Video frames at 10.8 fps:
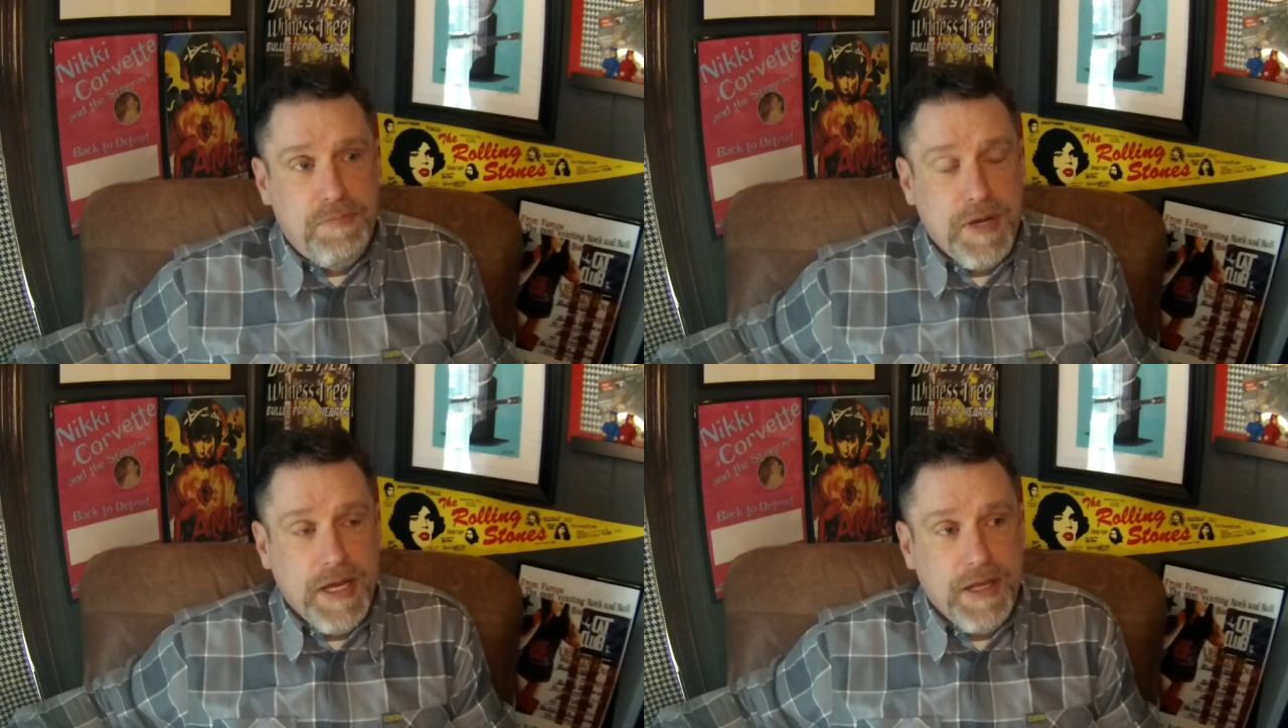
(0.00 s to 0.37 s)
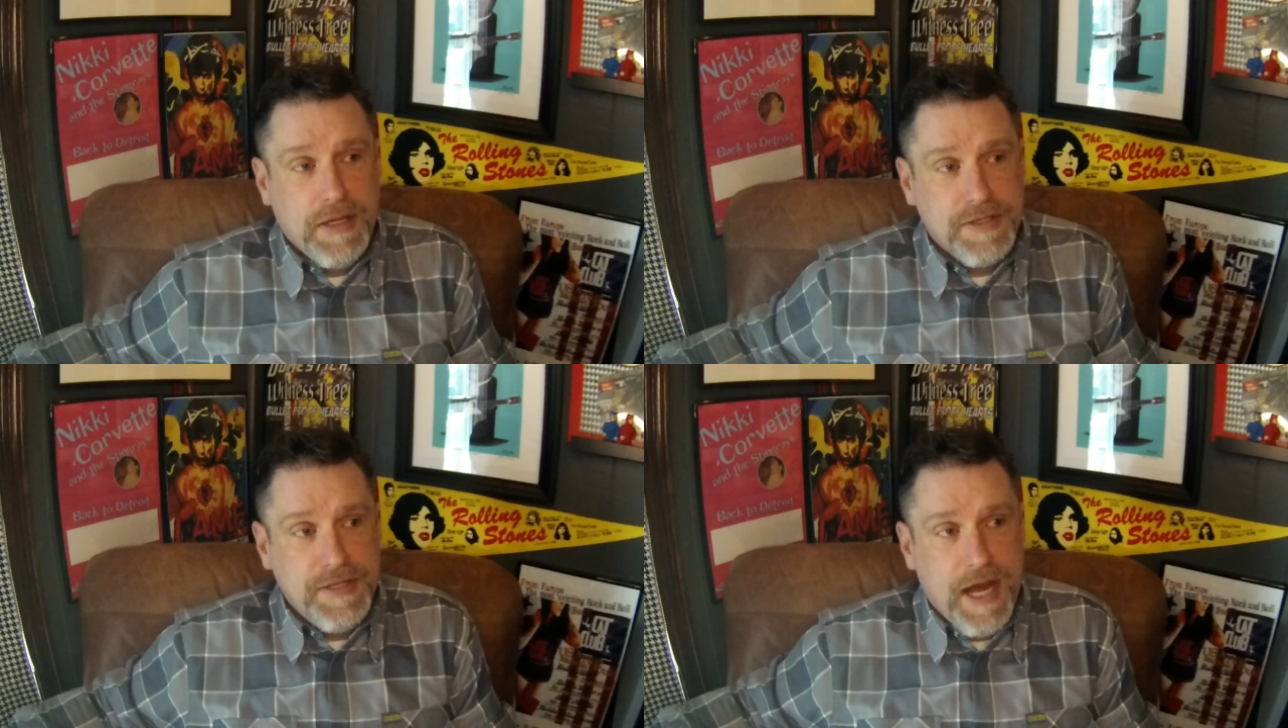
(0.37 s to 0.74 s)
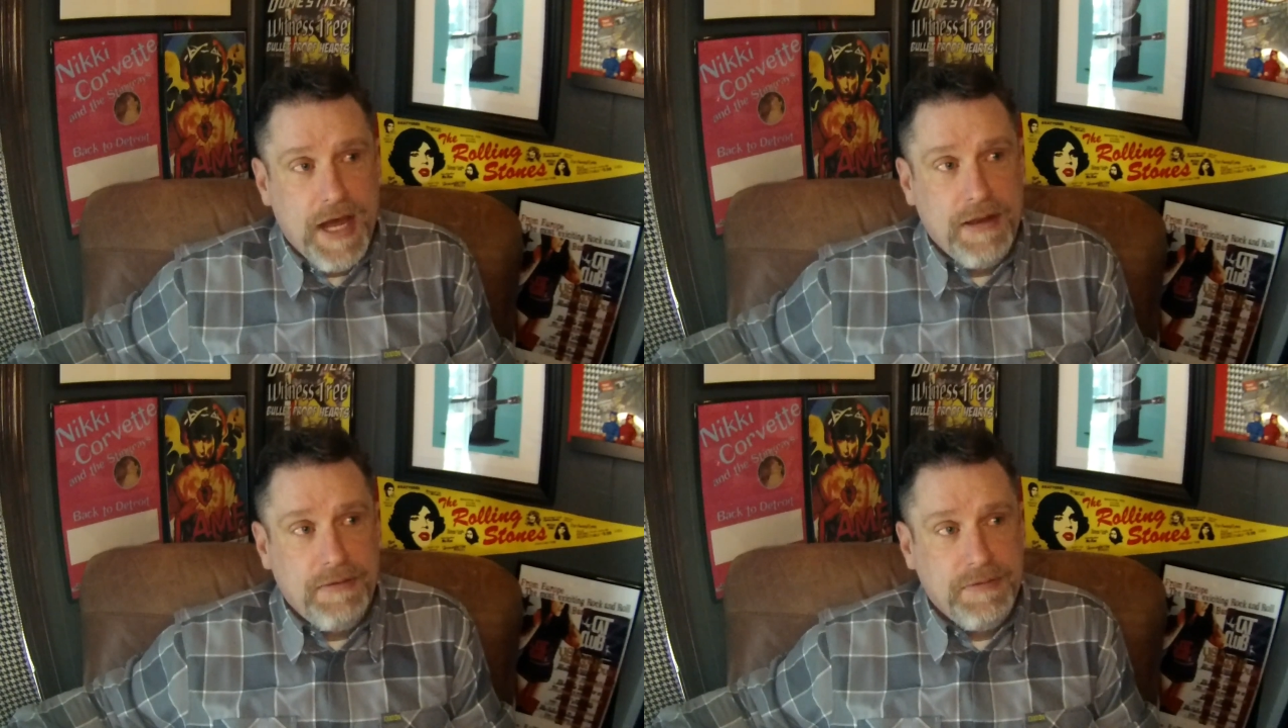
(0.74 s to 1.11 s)
but it's
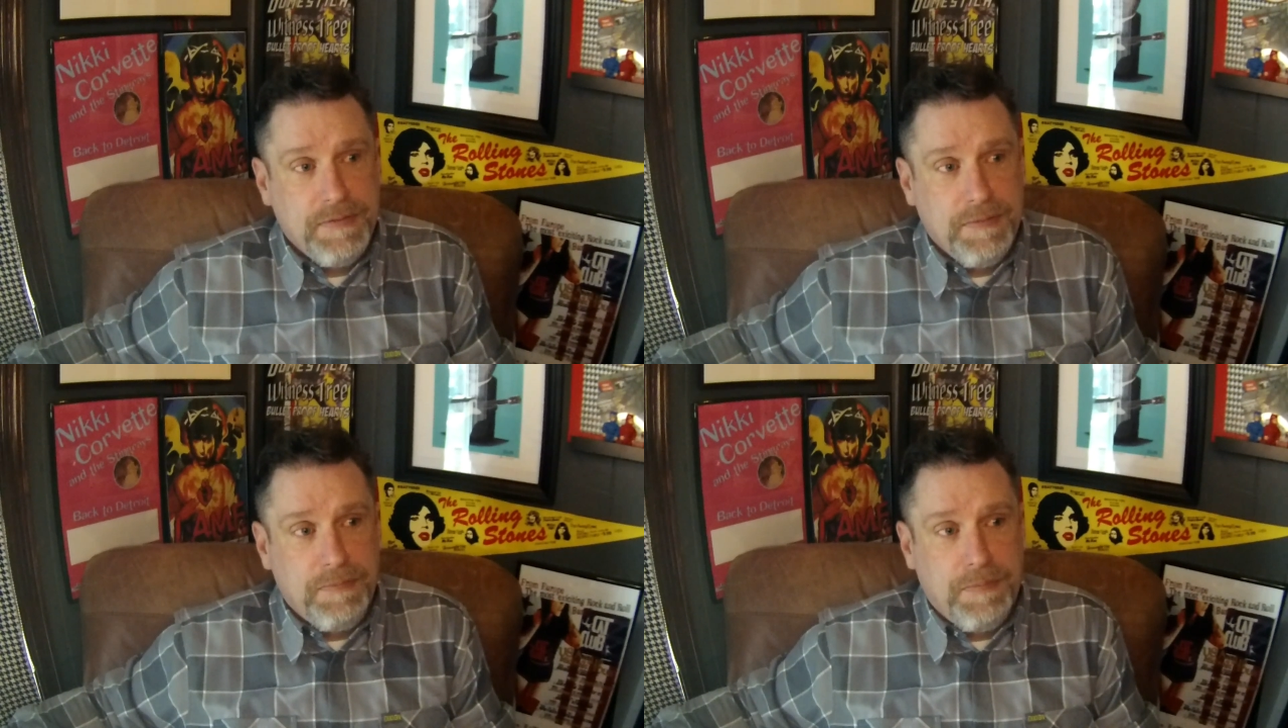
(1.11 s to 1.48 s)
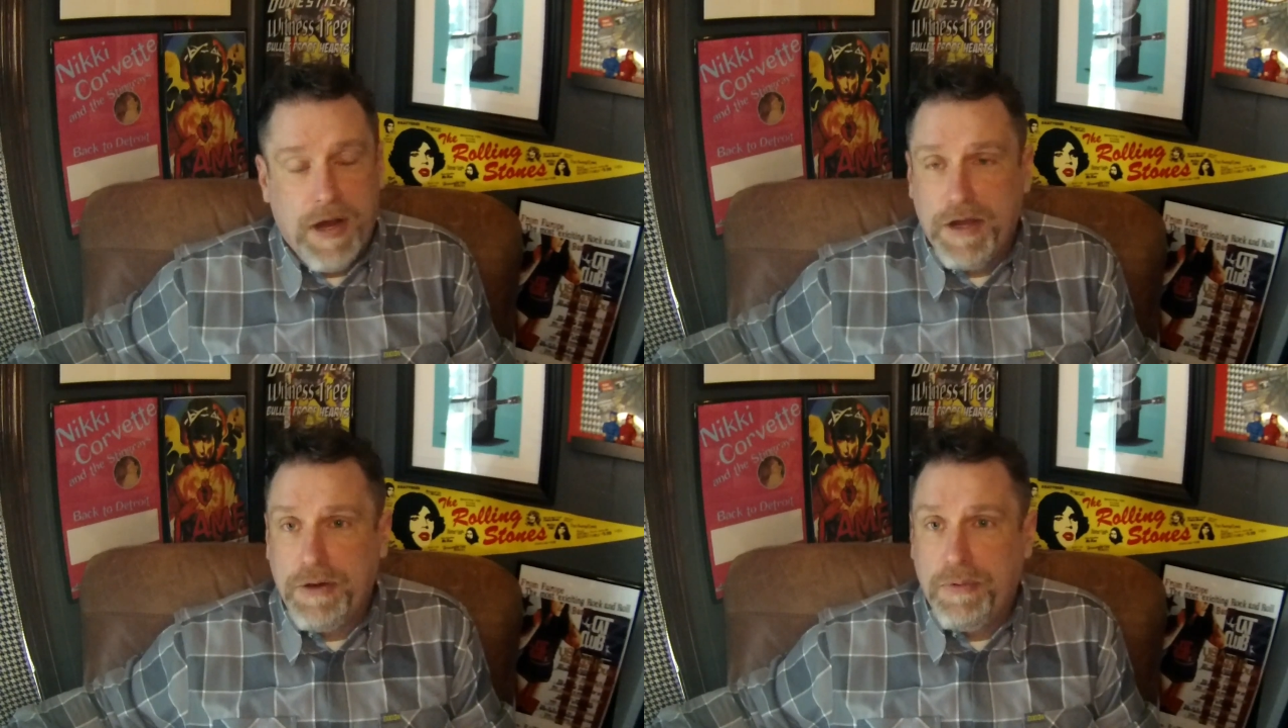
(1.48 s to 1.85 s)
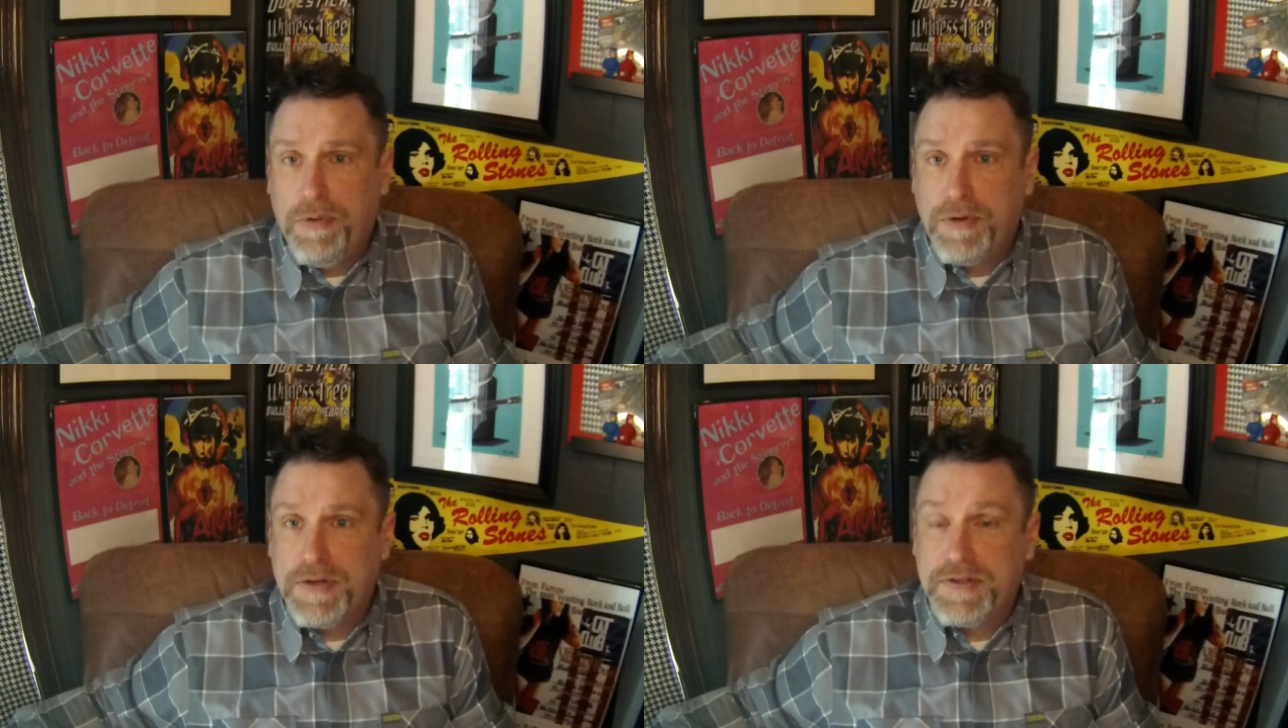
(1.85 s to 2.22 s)
not punk and
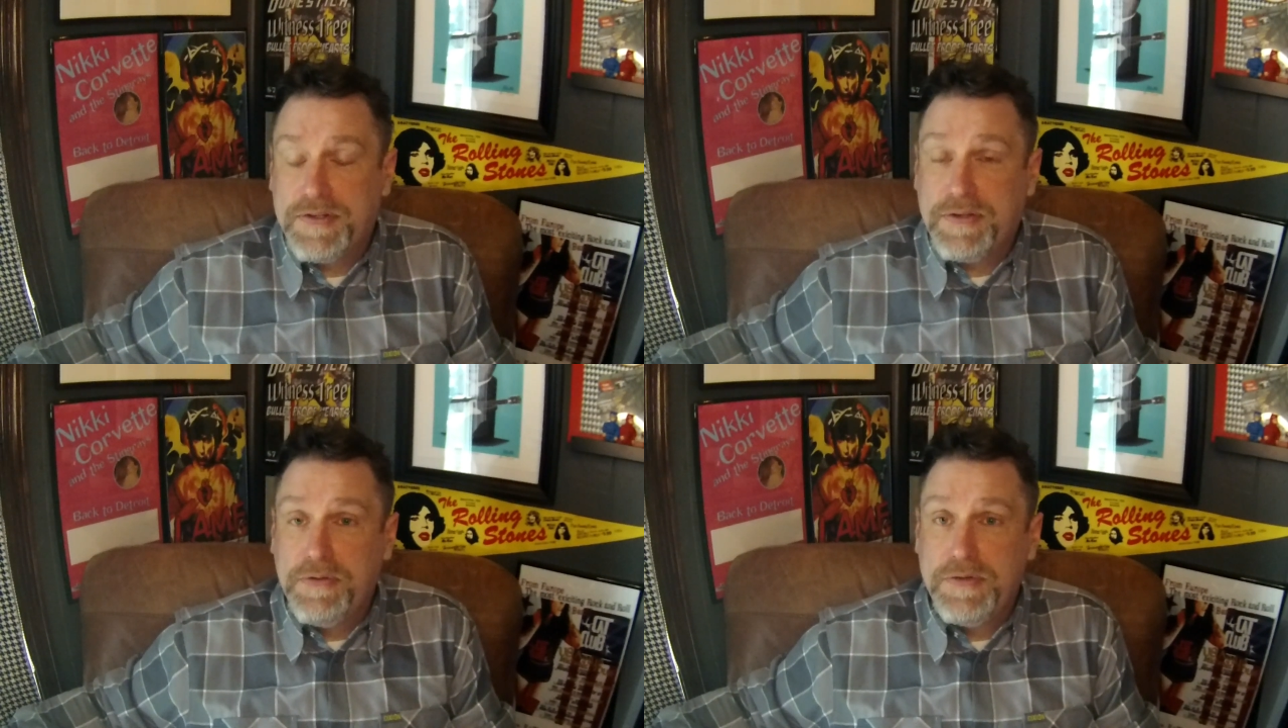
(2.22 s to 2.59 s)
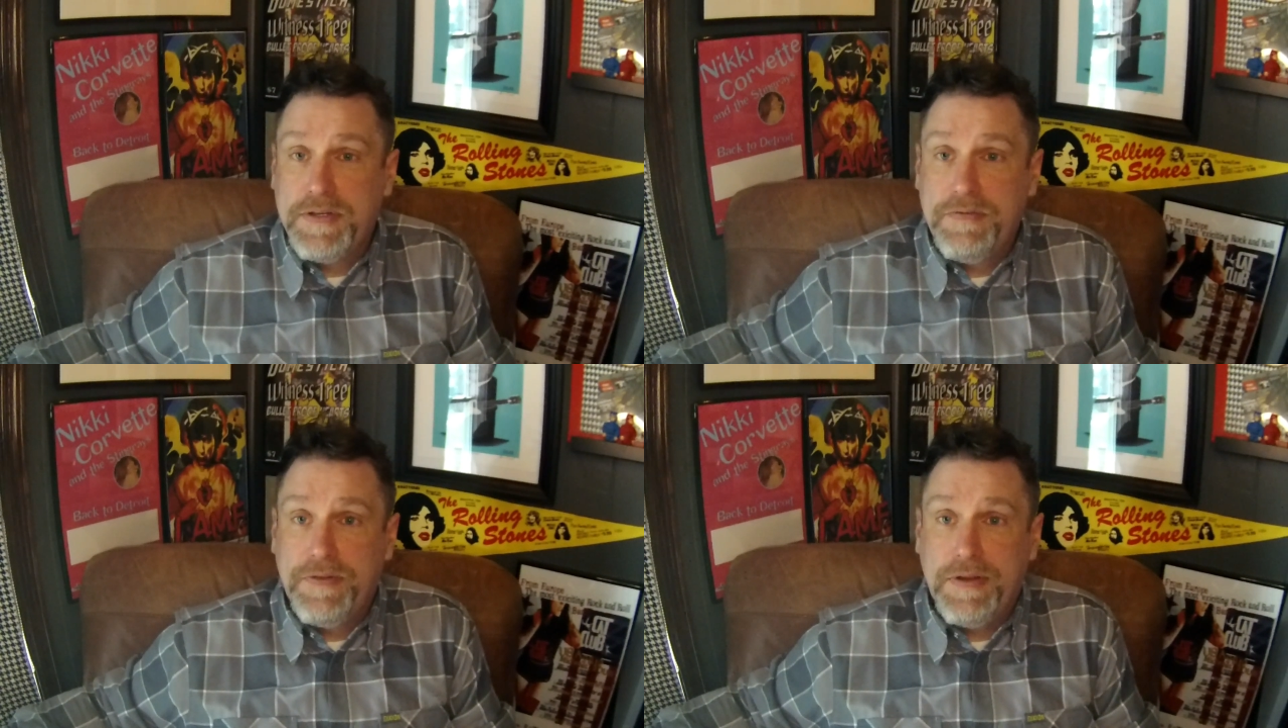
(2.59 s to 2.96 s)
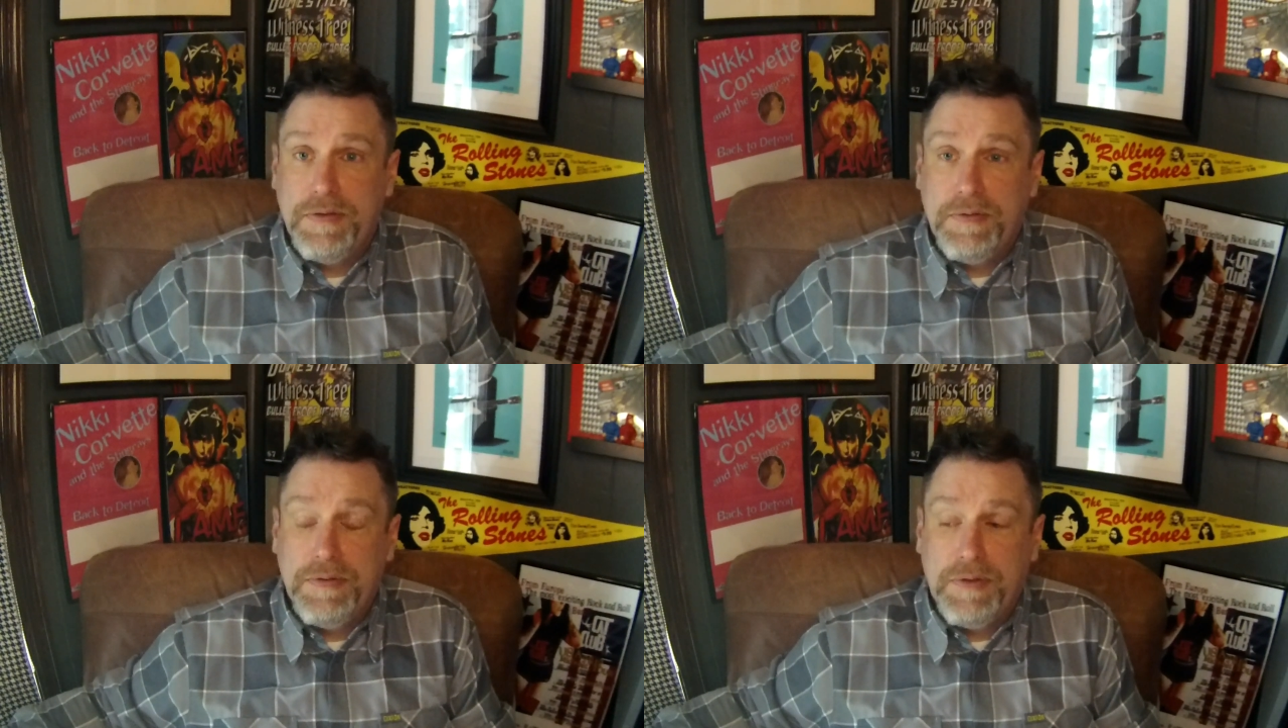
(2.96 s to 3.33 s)
roll exclusive. It,
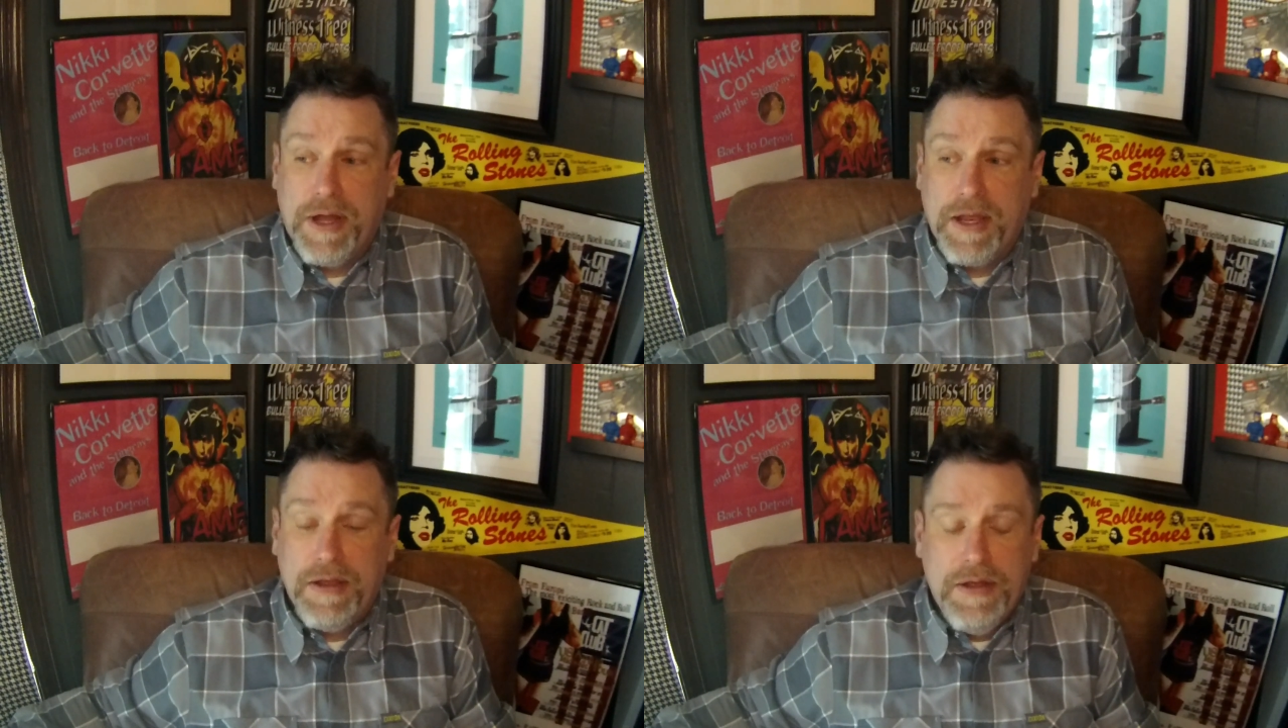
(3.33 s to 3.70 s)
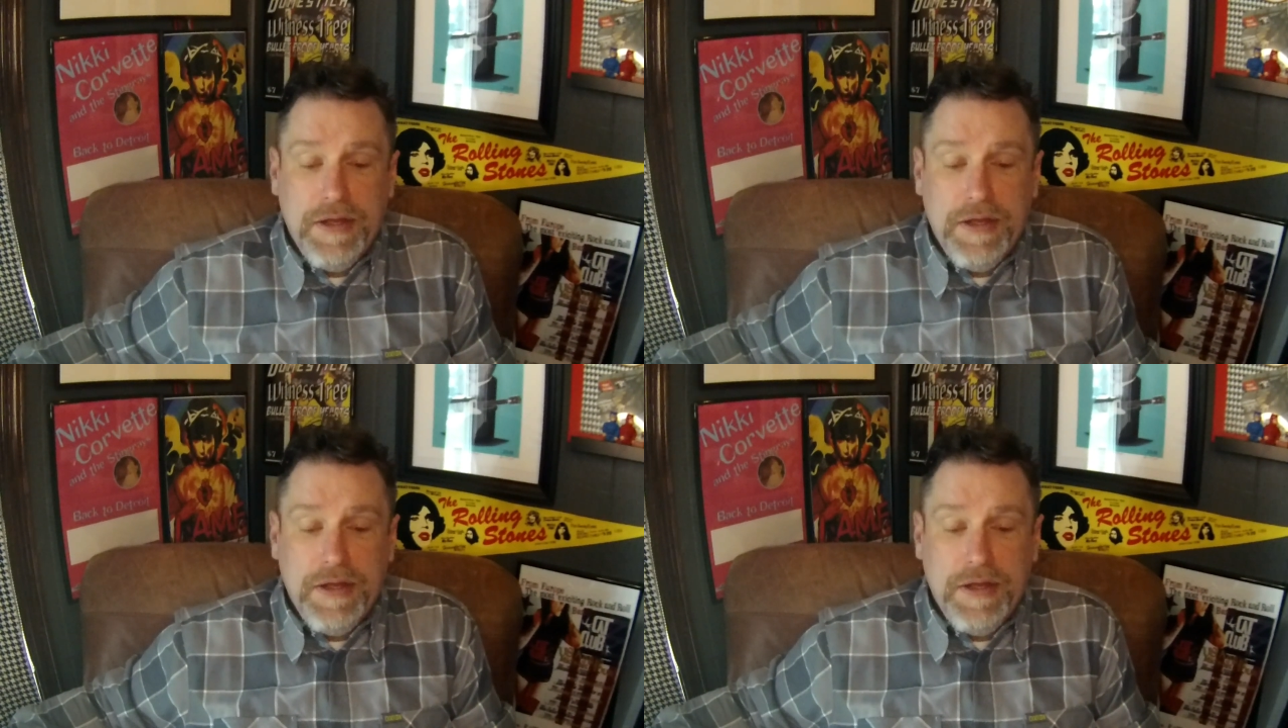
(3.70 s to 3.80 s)
uh, like